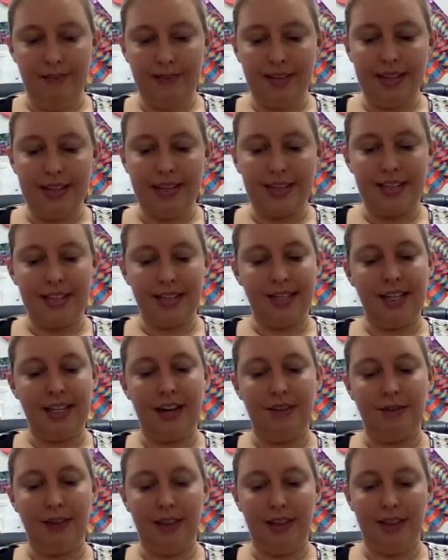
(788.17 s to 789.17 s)

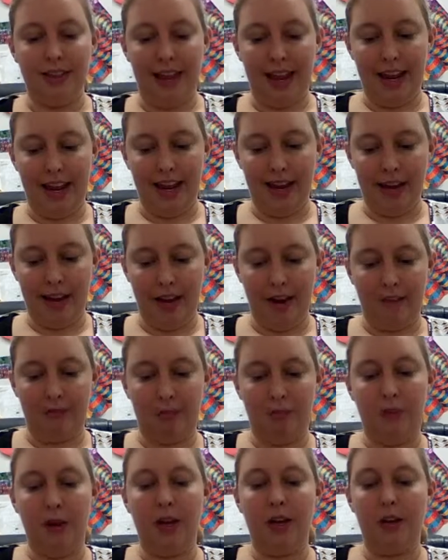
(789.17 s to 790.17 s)
consisting of a leg
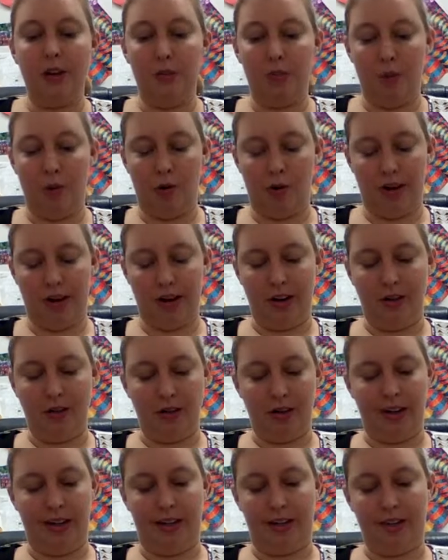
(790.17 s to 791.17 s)
of pickled pork and
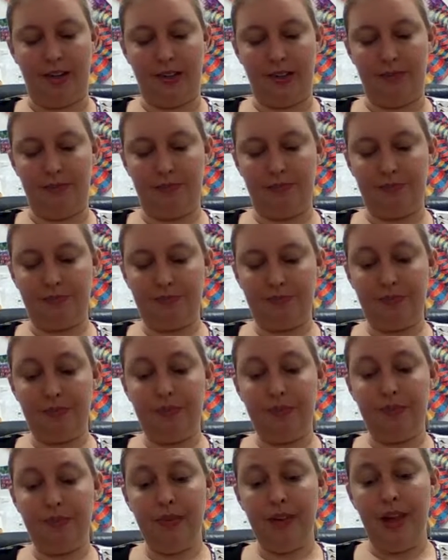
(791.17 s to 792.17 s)
greens,
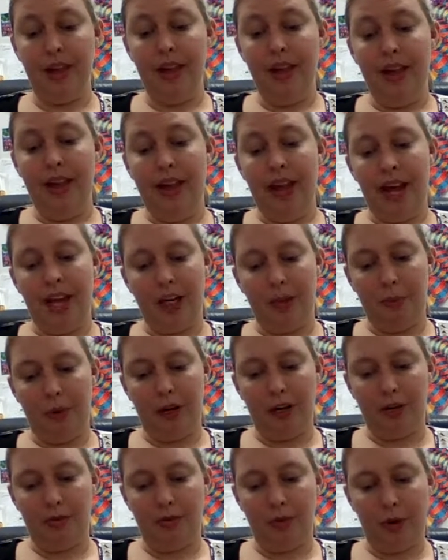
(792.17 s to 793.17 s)
and a
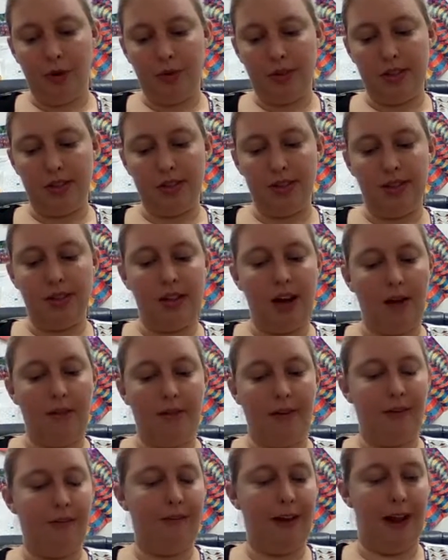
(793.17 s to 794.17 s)
pair of roast
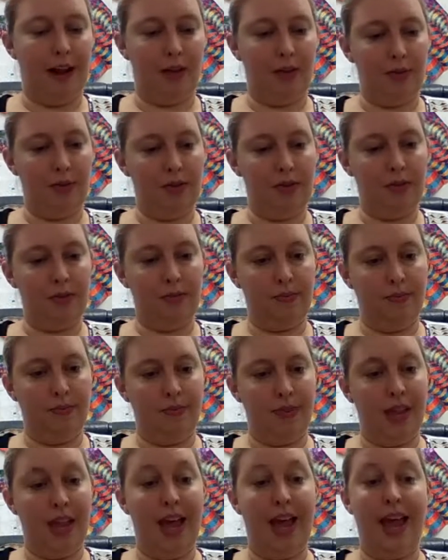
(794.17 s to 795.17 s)
stuffed fowls.
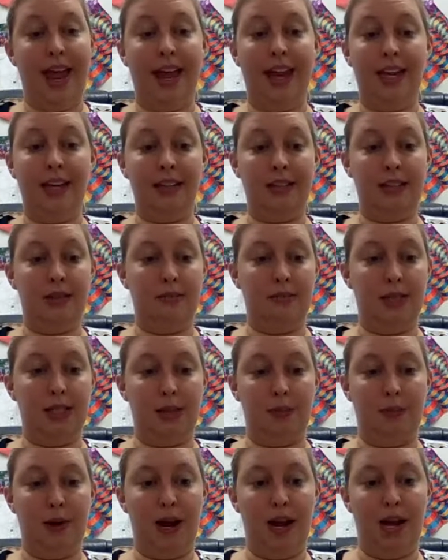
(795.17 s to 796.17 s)
A handsome
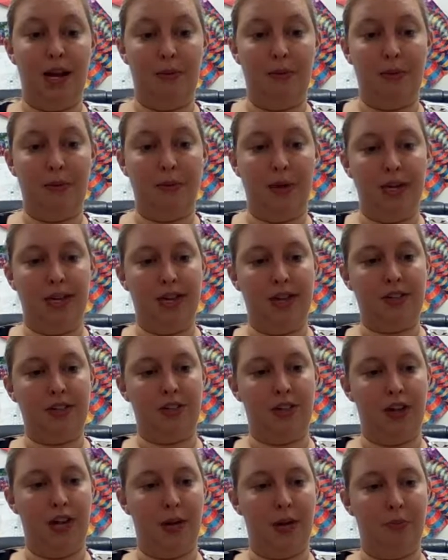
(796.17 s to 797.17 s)
mince pie had been made
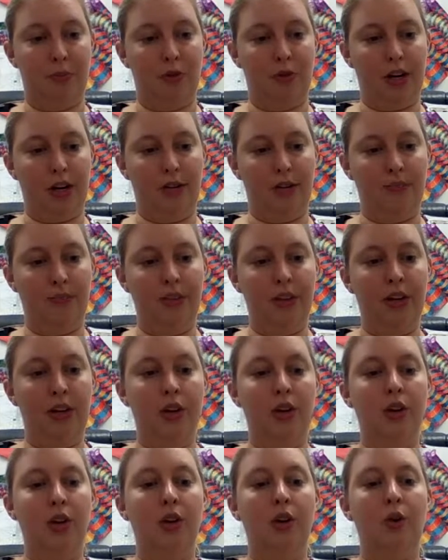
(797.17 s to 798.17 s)
yesterday morning,
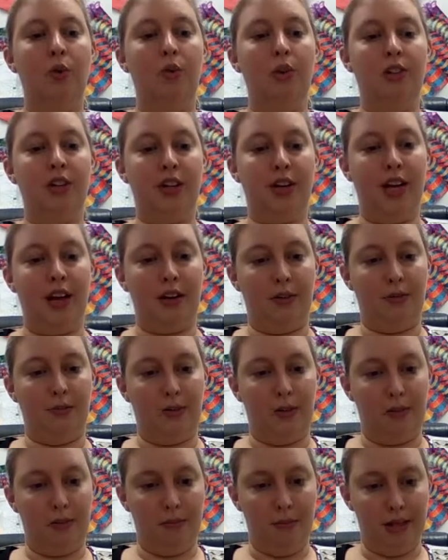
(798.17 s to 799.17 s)
which accounted
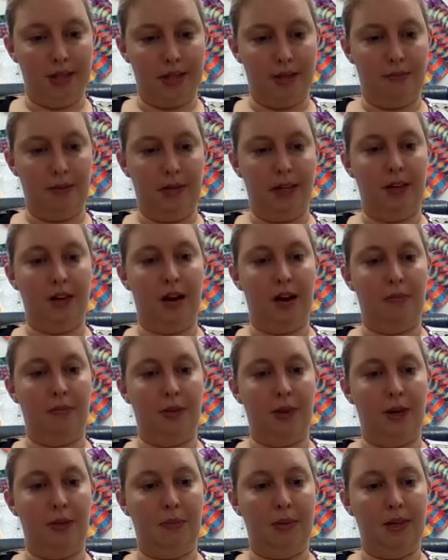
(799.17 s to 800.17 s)
for the mincemeat not
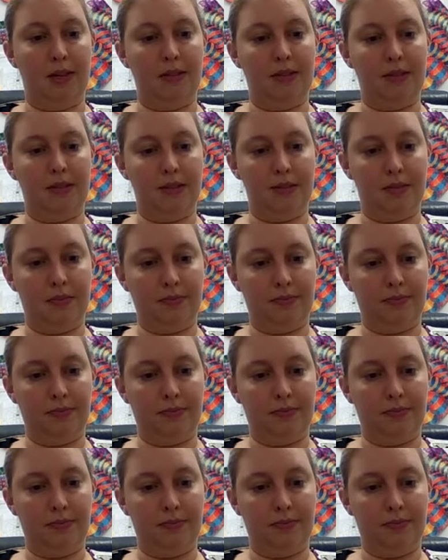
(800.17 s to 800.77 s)
being missed,